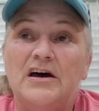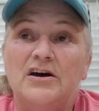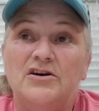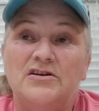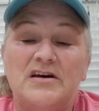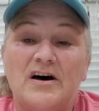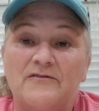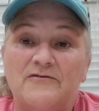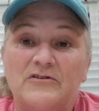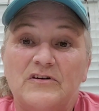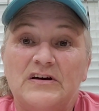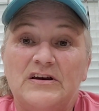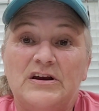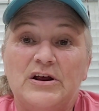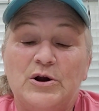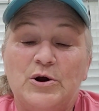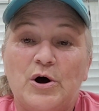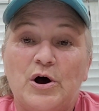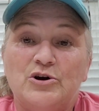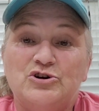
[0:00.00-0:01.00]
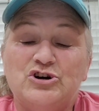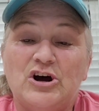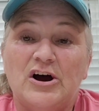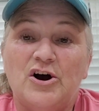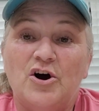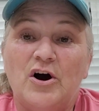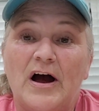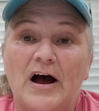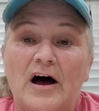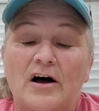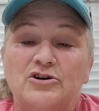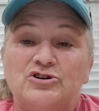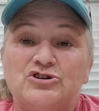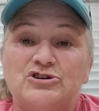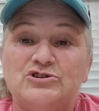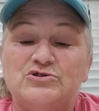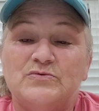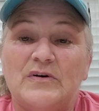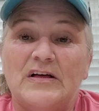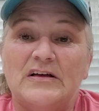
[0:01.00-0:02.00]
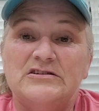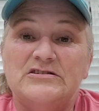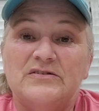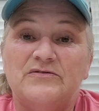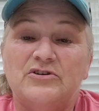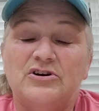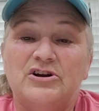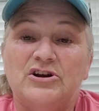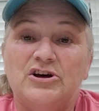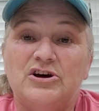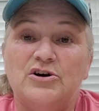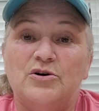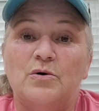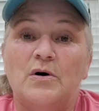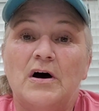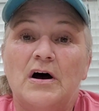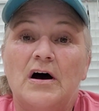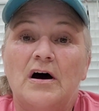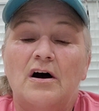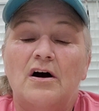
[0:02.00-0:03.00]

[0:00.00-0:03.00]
You definitely need to go check her out. She's relatively new.